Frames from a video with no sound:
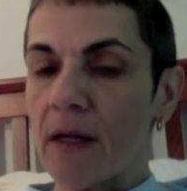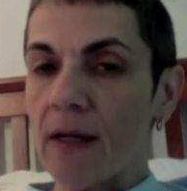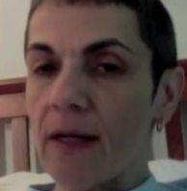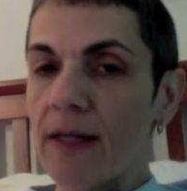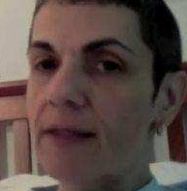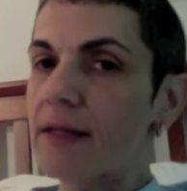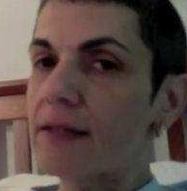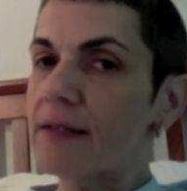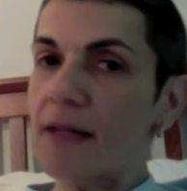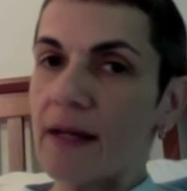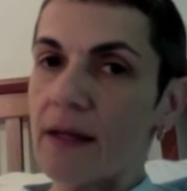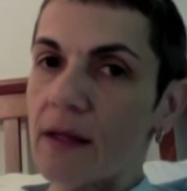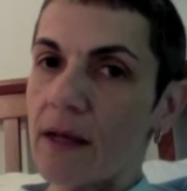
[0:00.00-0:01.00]
It does
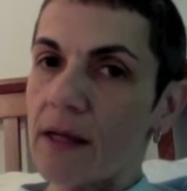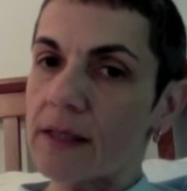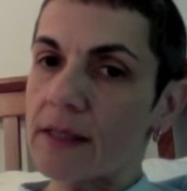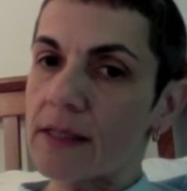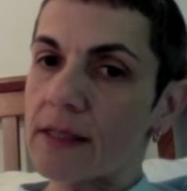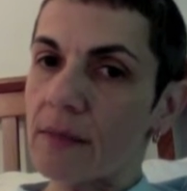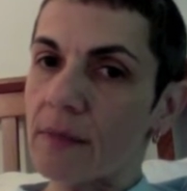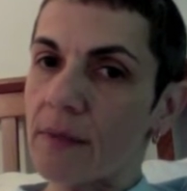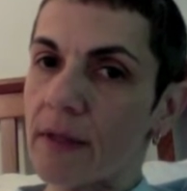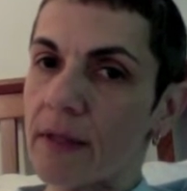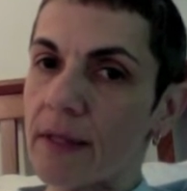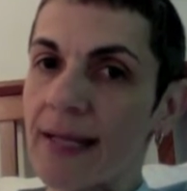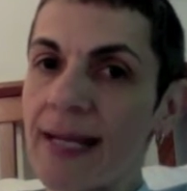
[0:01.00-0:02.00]
take a lot of
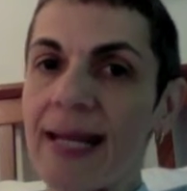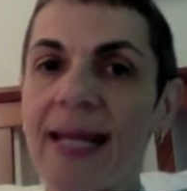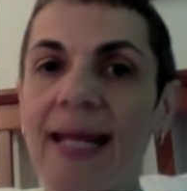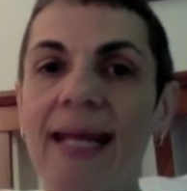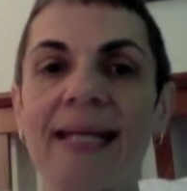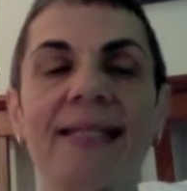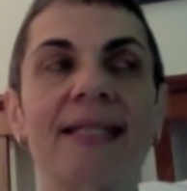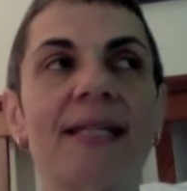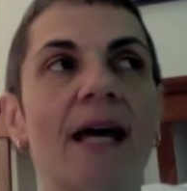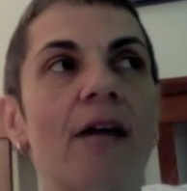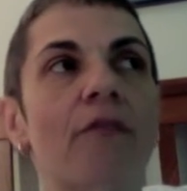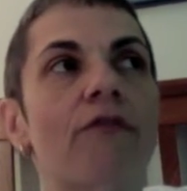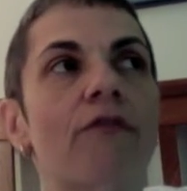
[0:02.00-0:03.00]
discipline. It's
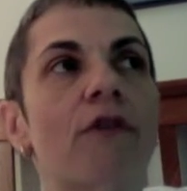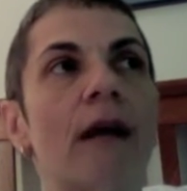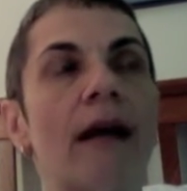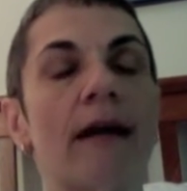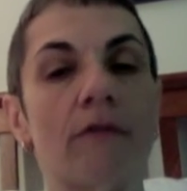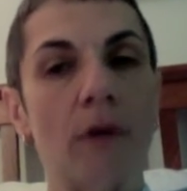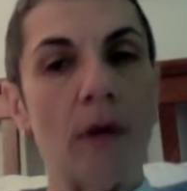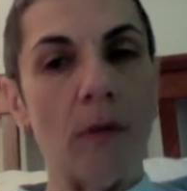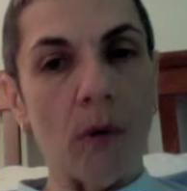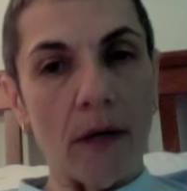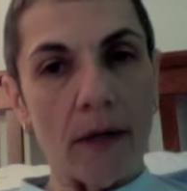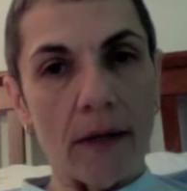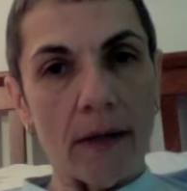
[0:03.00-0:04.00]
not for
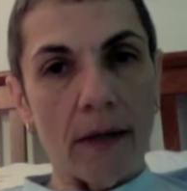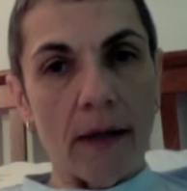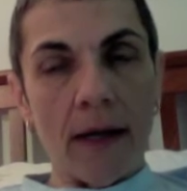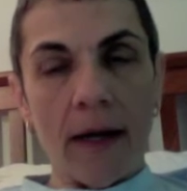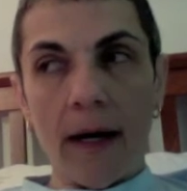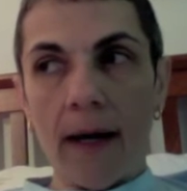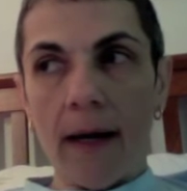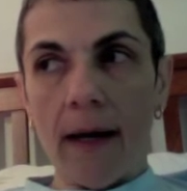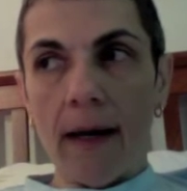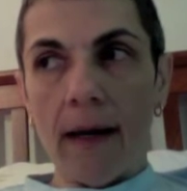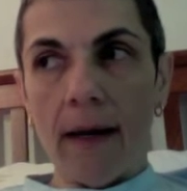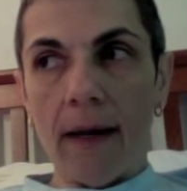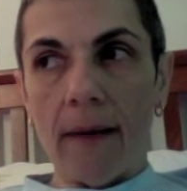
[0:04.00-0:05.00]
everyone.
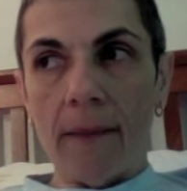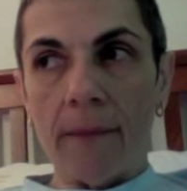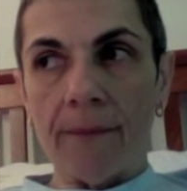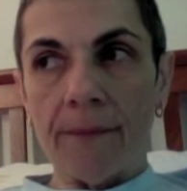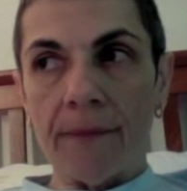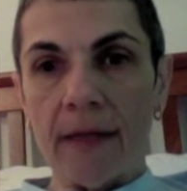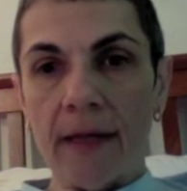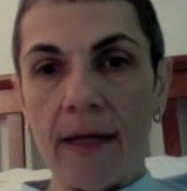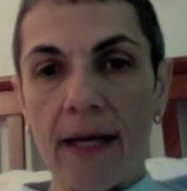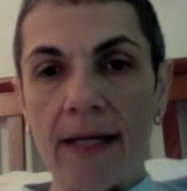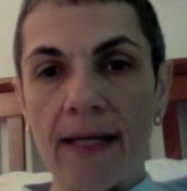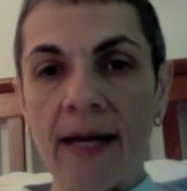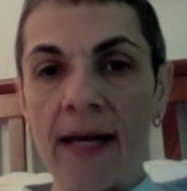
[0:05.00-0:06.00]
And
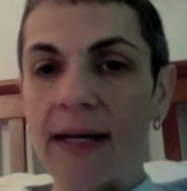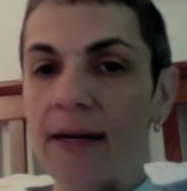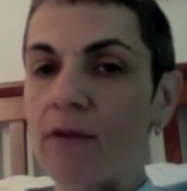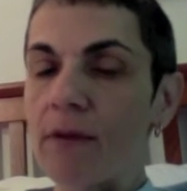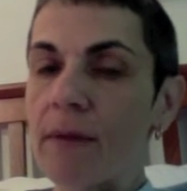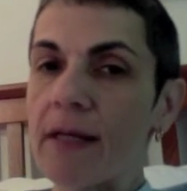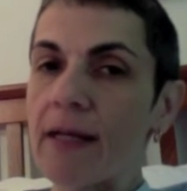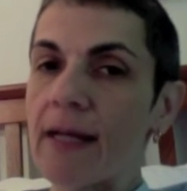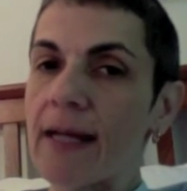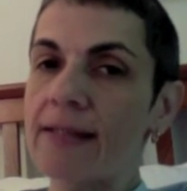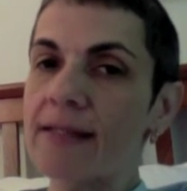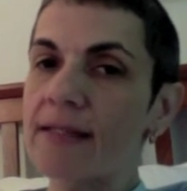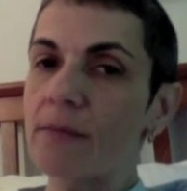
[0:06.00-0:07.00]
not everybody
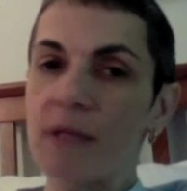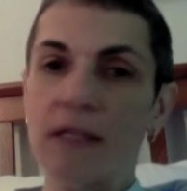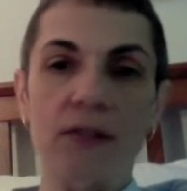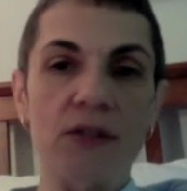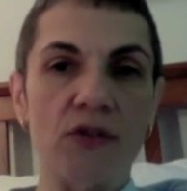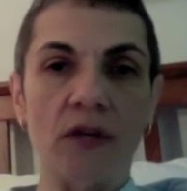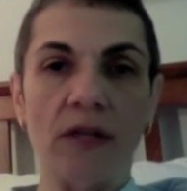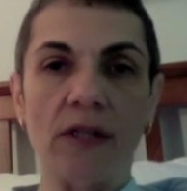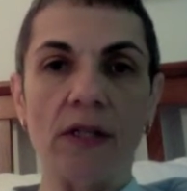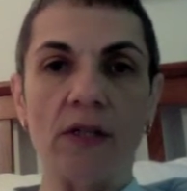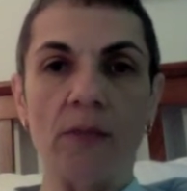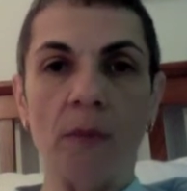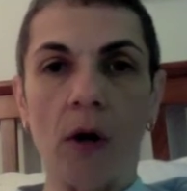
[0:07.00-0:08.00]
has to be as strict
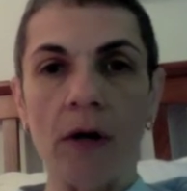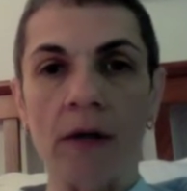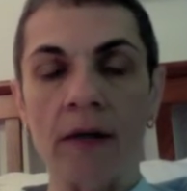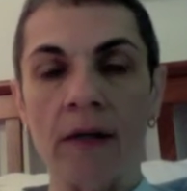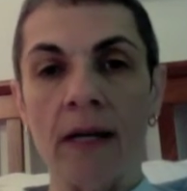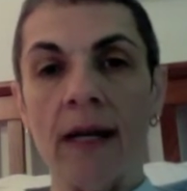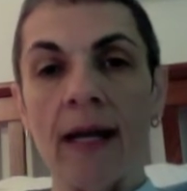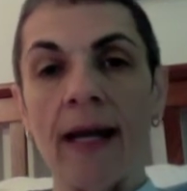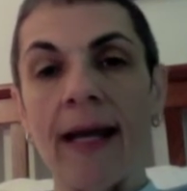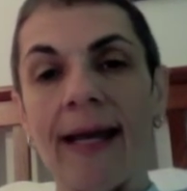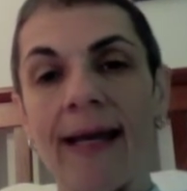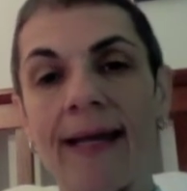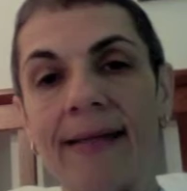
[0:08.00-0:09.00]
and Spartan
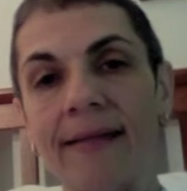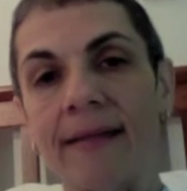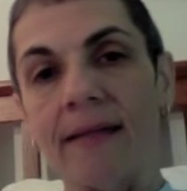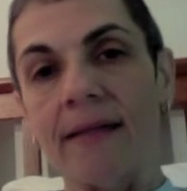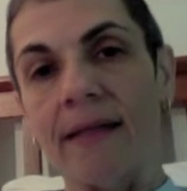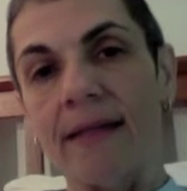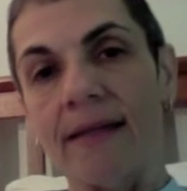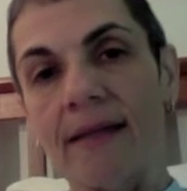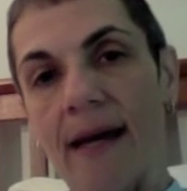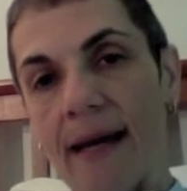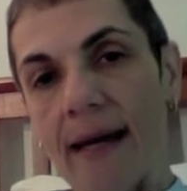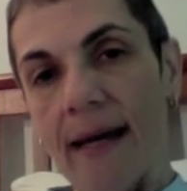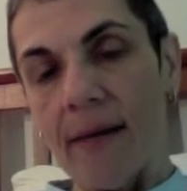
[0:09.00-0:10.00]
as
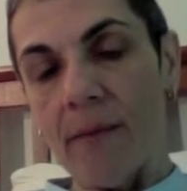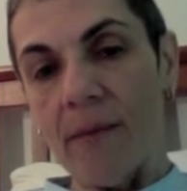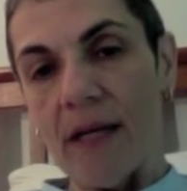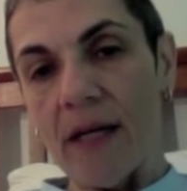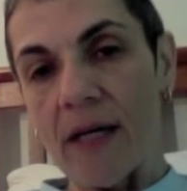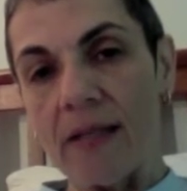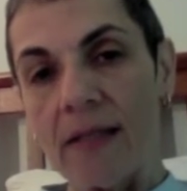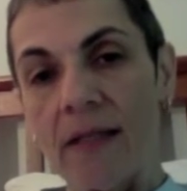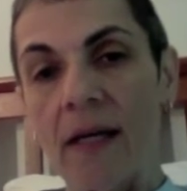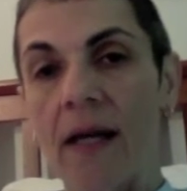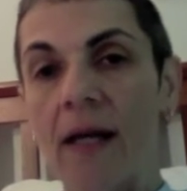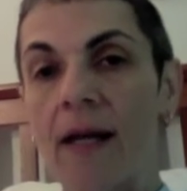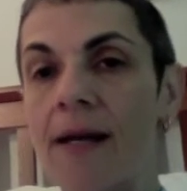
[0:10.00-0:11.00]
I am, because
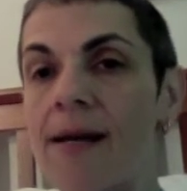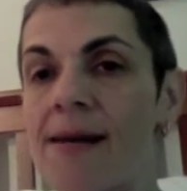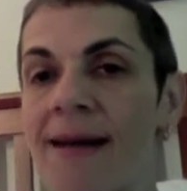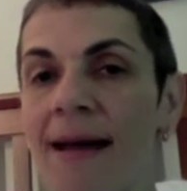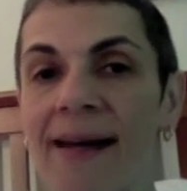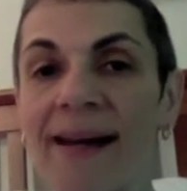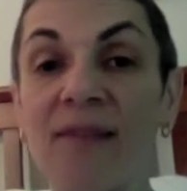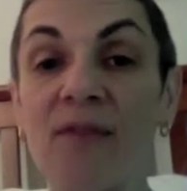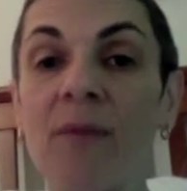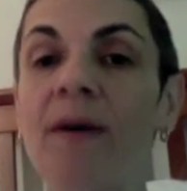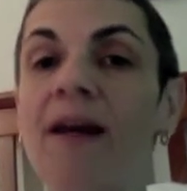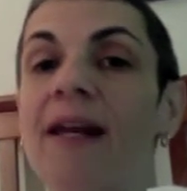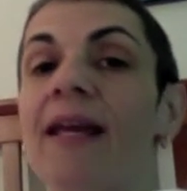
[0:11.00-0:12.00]
not
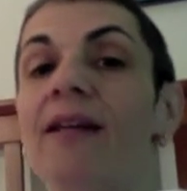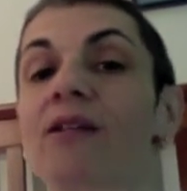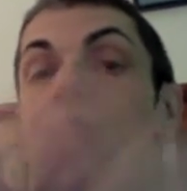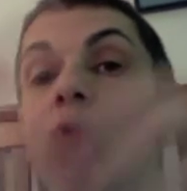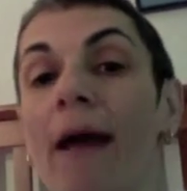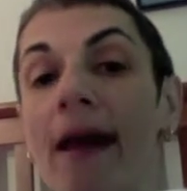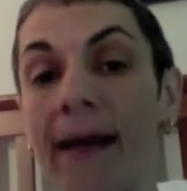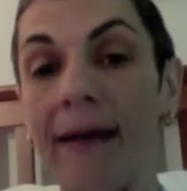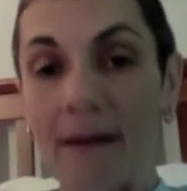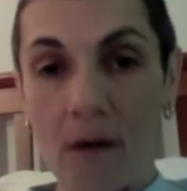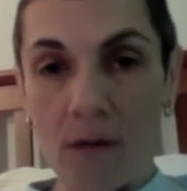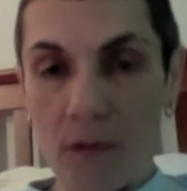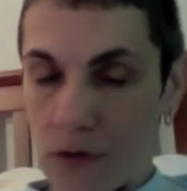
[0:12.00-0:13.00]
everybody has weighed
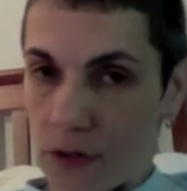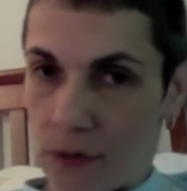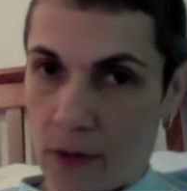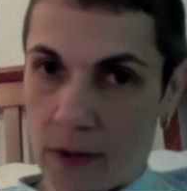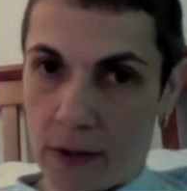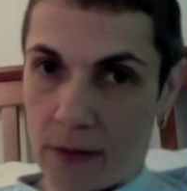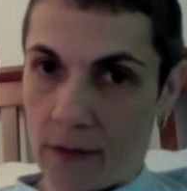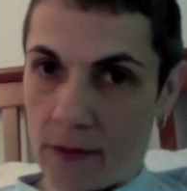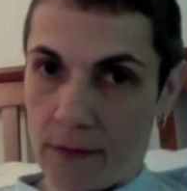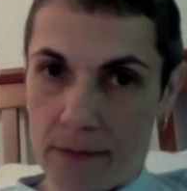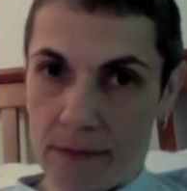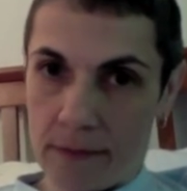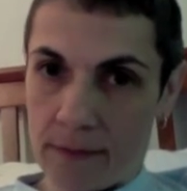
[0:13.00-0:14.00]
over 200
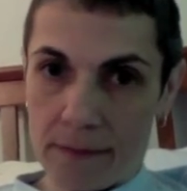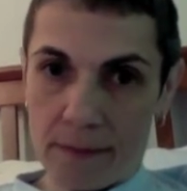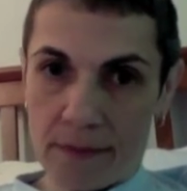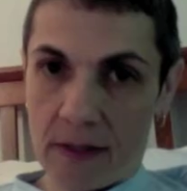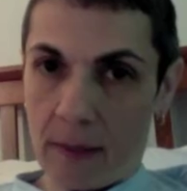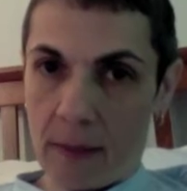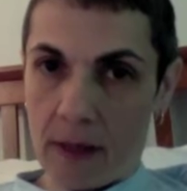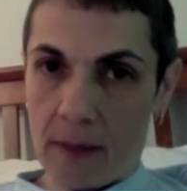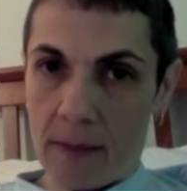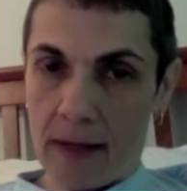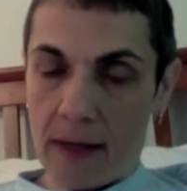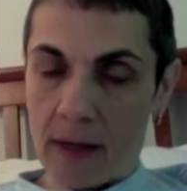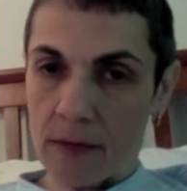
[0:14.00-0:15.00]
and some odd
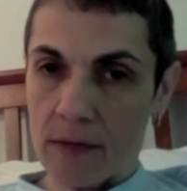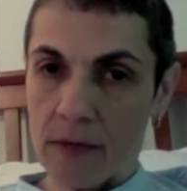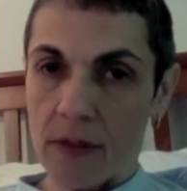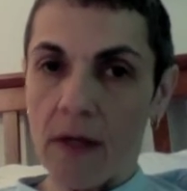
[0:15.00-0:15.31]
pounds.